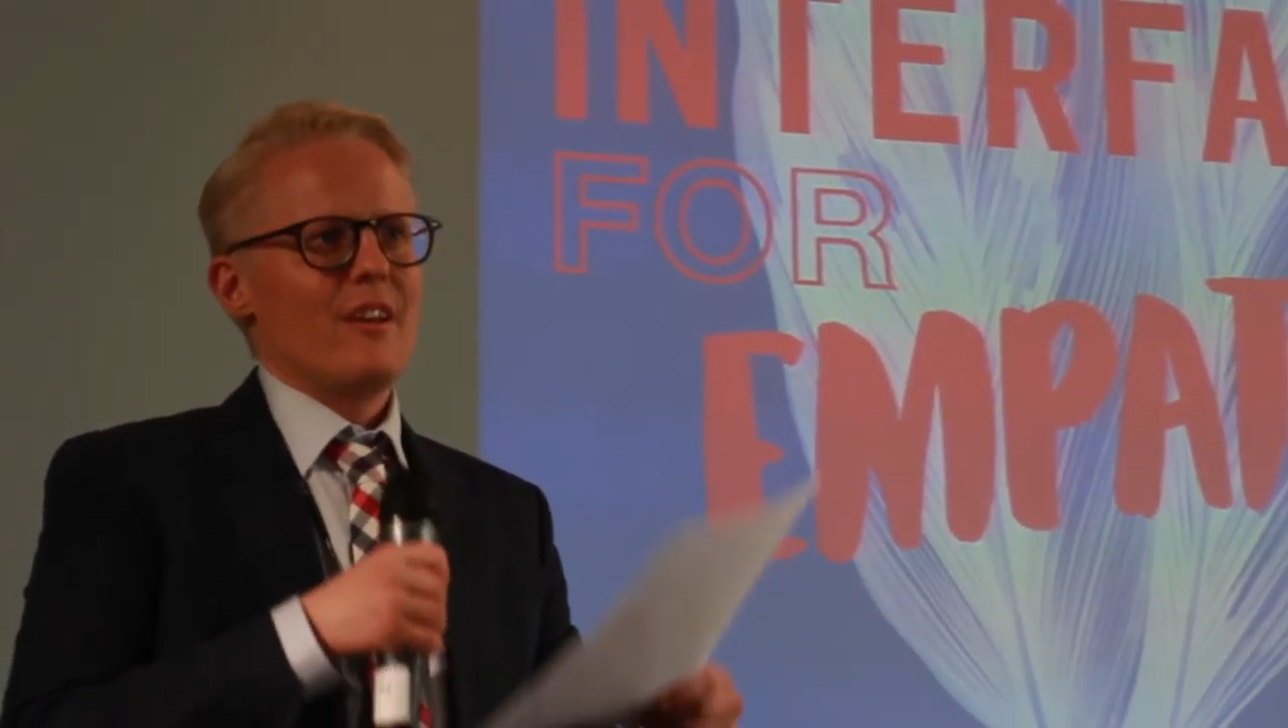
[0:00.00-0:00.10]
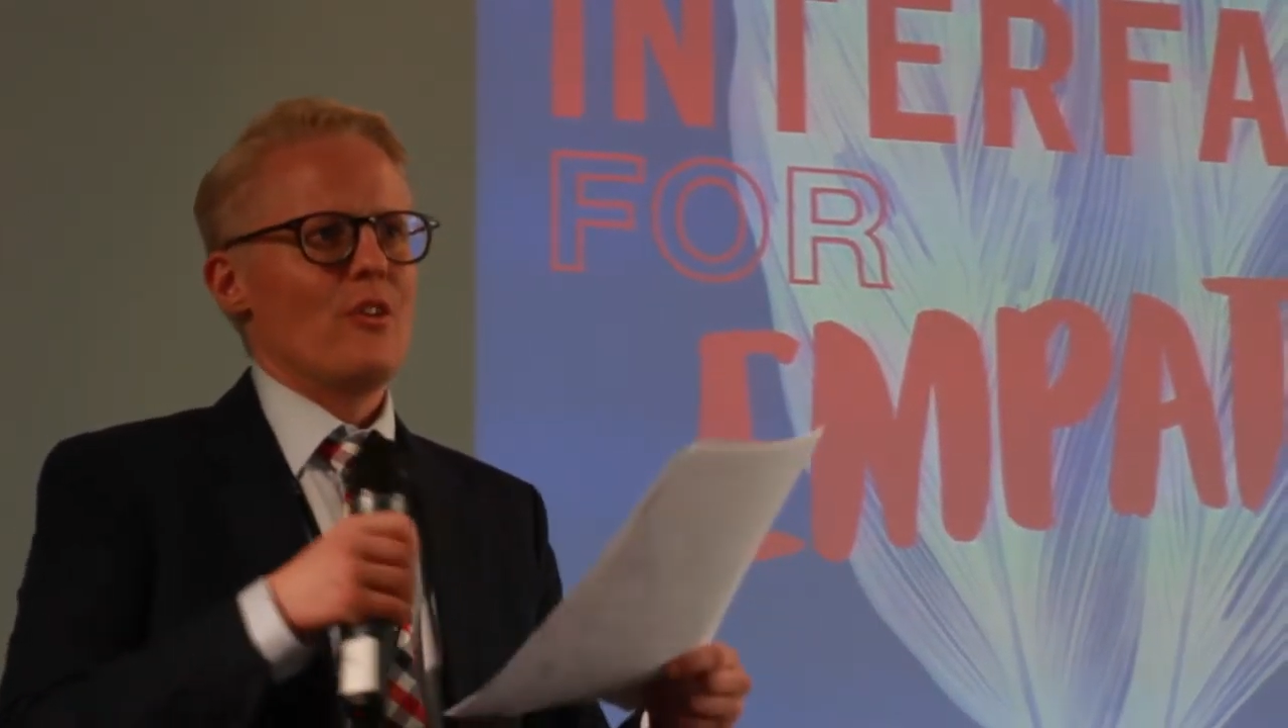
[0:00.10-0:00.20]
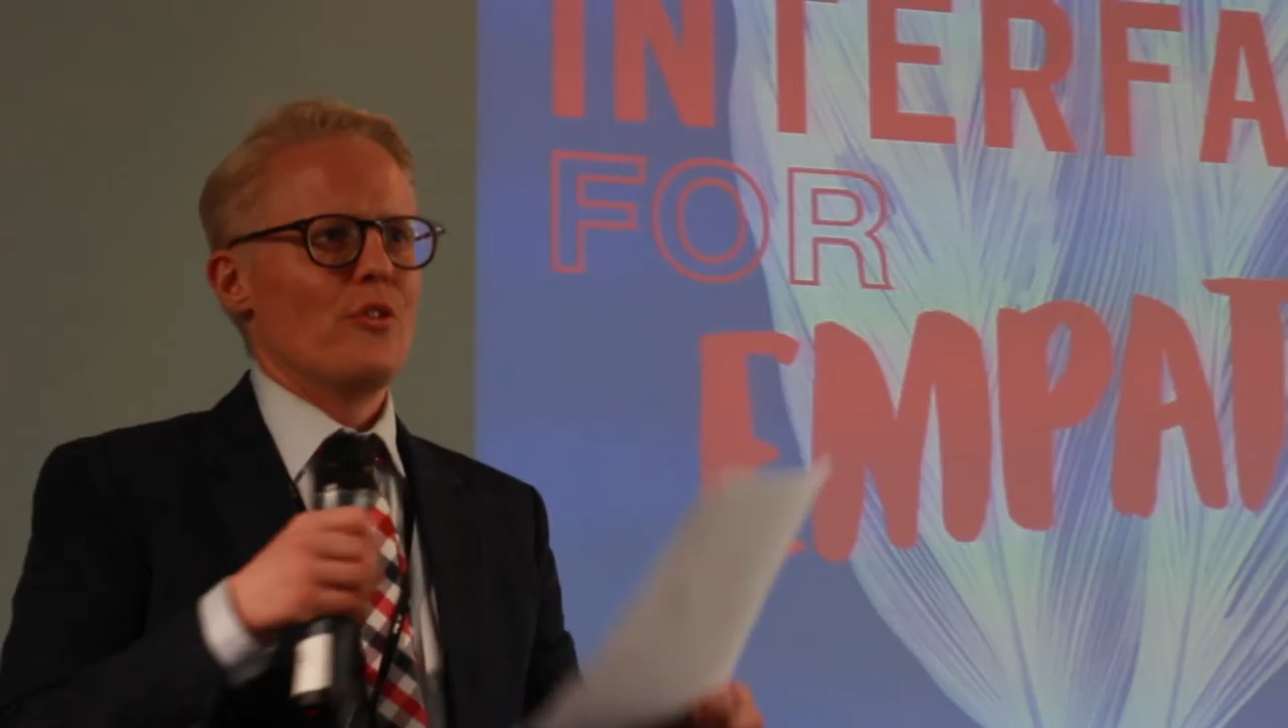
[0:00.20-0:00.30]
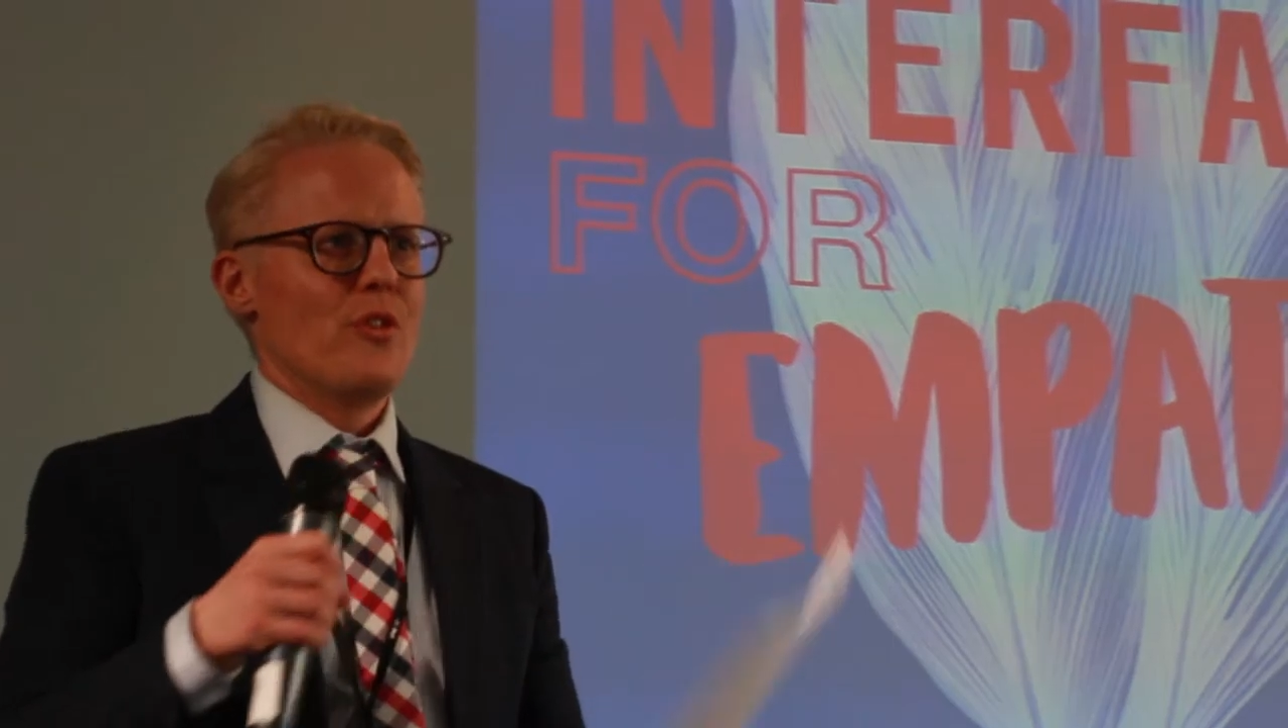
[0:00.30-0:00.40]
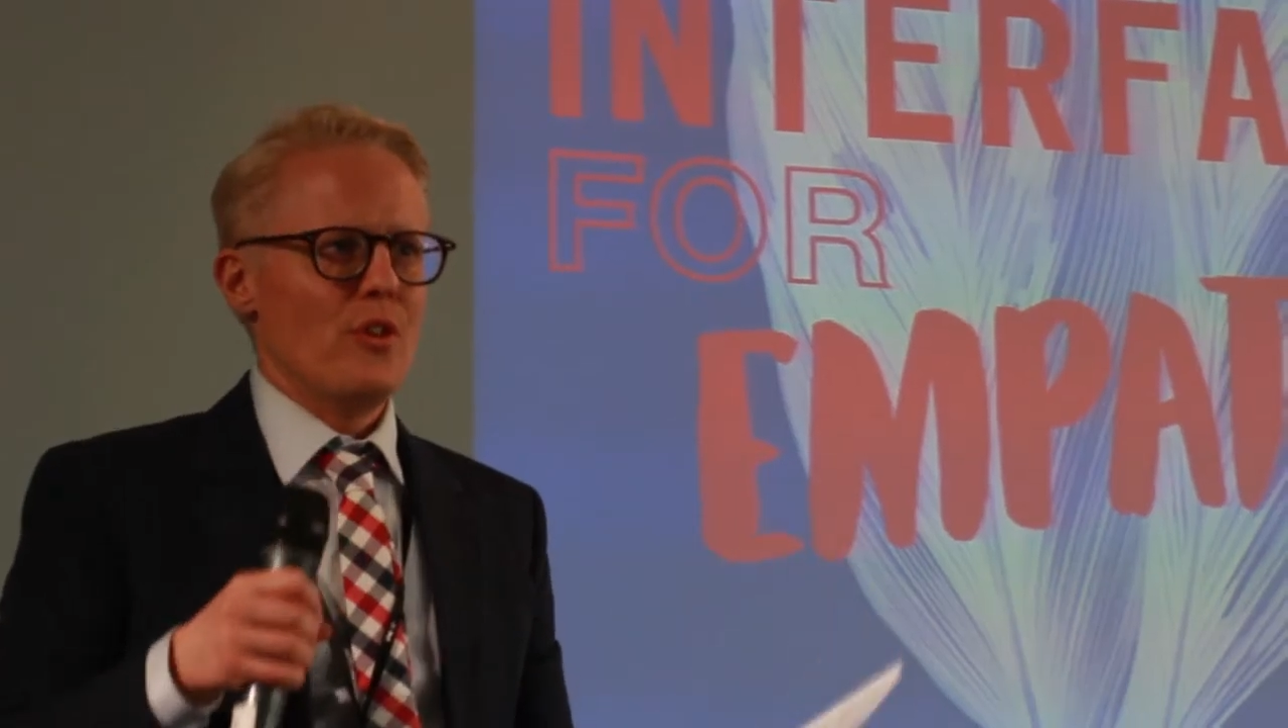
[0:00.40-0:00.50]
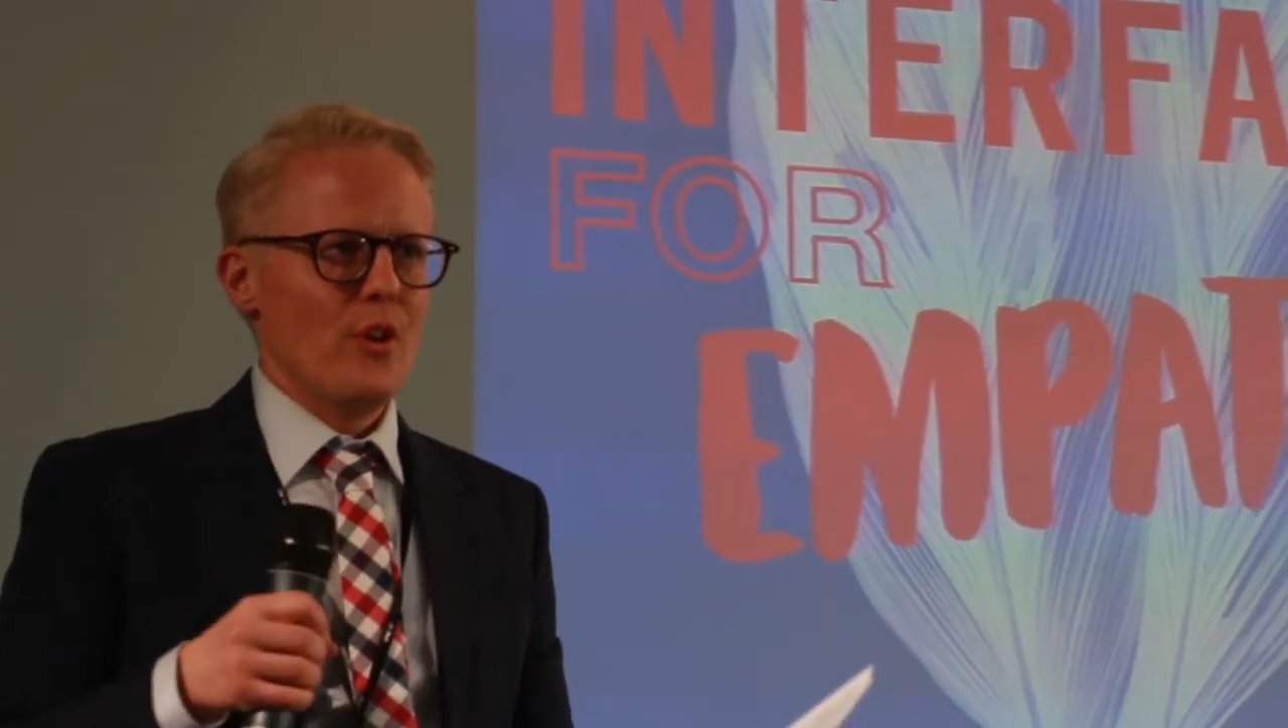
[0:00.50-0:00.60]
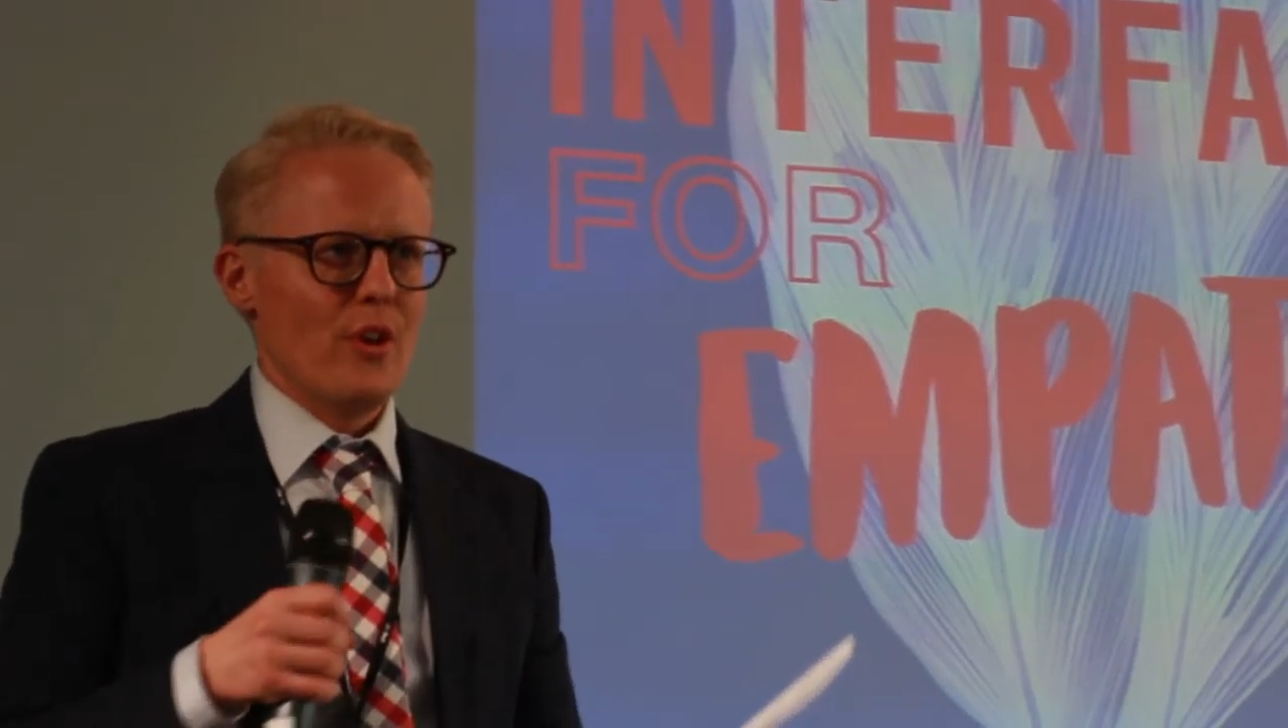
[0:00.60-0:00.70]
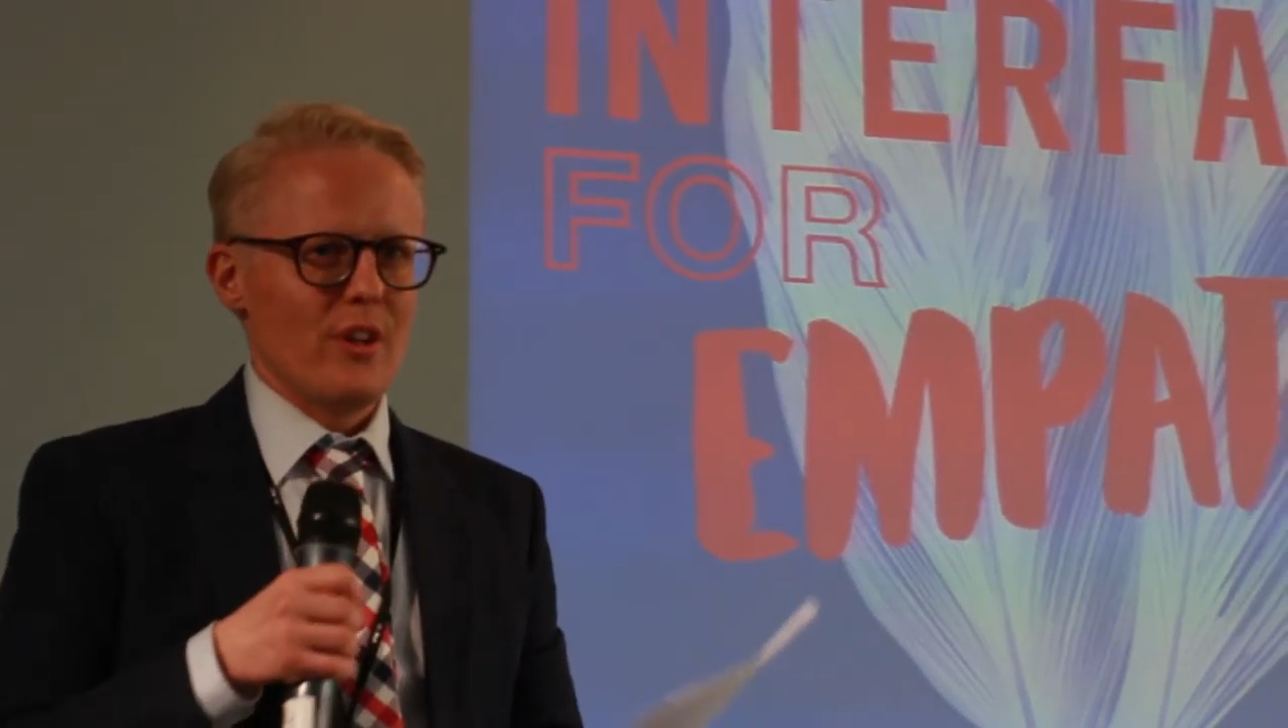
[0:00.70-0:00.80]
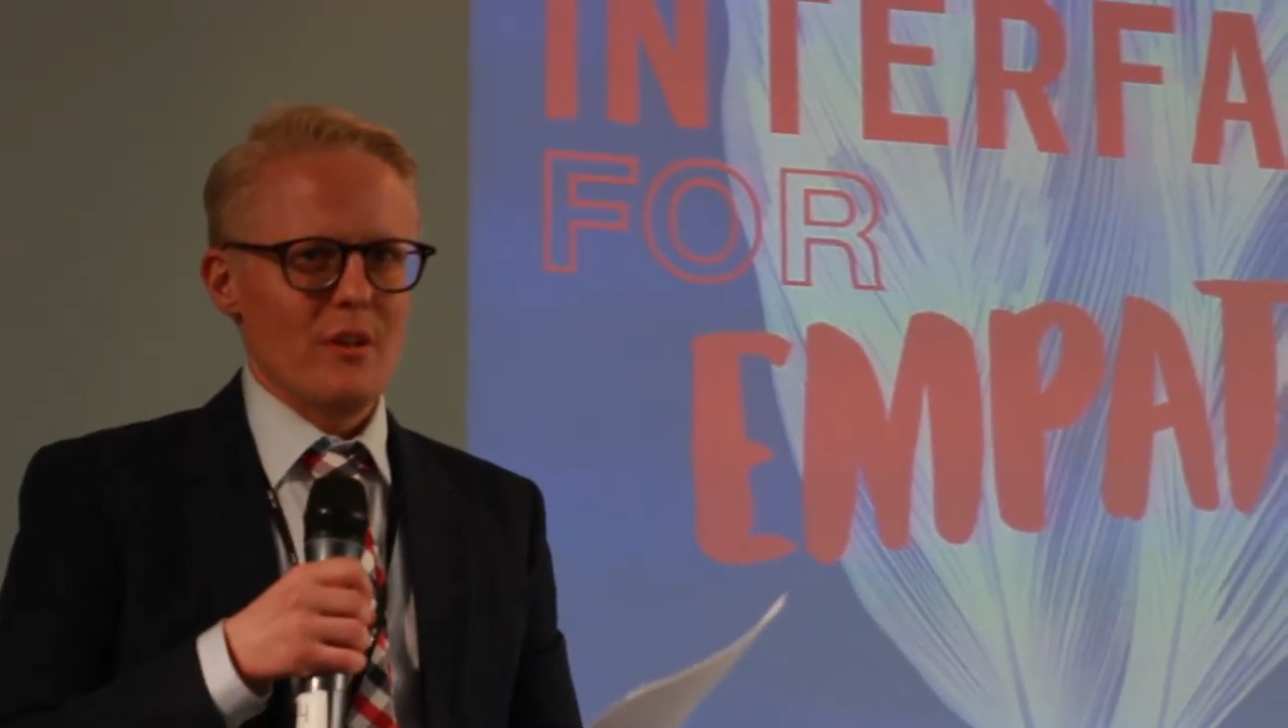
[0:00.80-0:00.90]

continuing